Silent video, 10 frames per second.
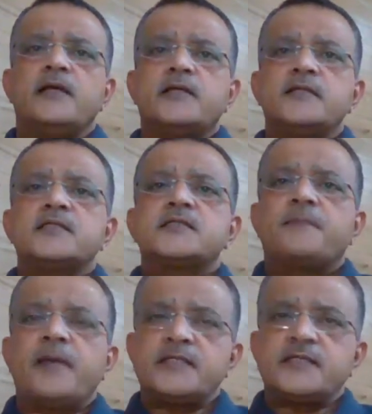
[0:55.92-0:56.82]
It is
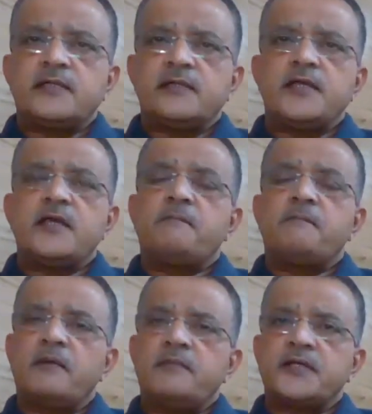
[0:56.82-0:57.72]
basically a
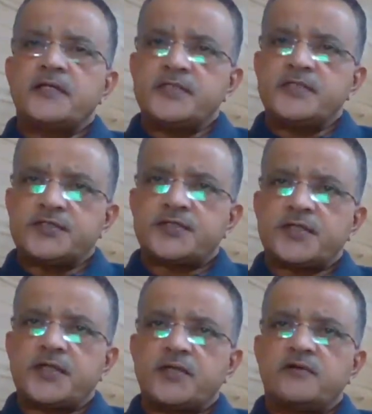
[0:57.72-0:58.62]
public
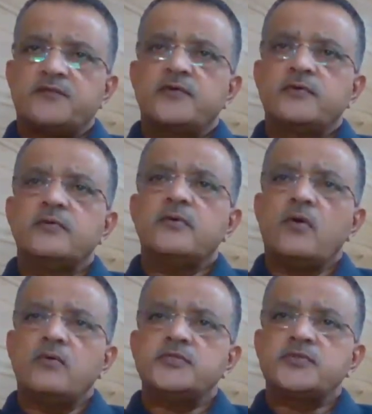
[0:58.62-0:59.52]
registry of who
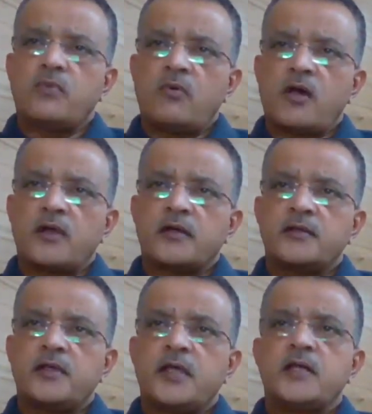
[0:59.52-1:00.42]
owns what
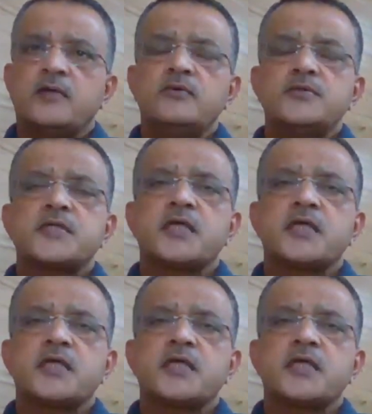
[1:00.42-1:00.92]
and who